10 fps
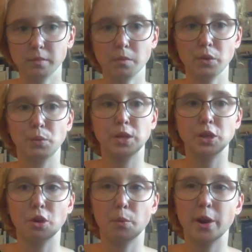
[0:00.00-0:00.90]

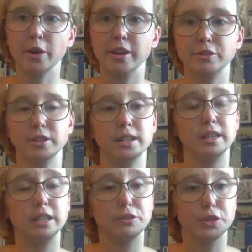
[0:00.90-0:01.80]
we are
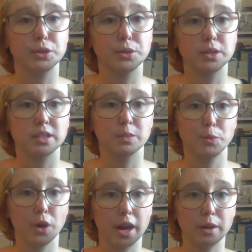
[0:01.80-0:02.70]
introduced to
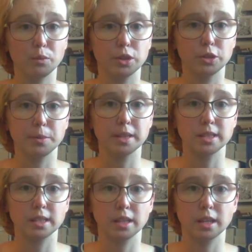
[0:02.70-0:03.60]
Spren, which are
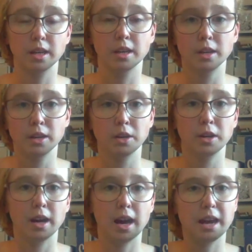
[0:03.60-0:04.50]
basically,
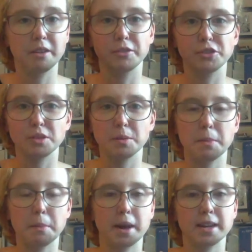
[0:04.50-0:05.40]
I envision them in
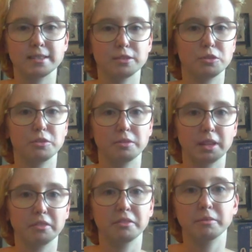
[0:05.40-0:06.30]
my mind as little
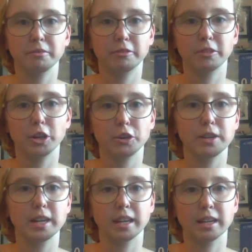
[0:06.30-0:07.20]
like
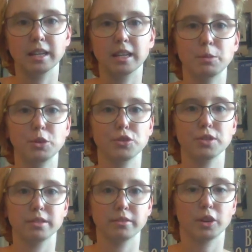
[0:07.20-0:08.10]
fluttering
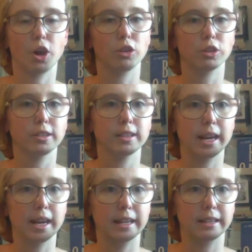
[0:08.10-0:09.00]
images of color
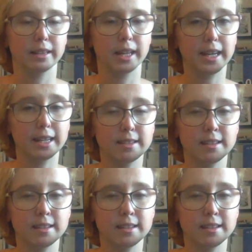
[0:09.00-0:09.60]
and light,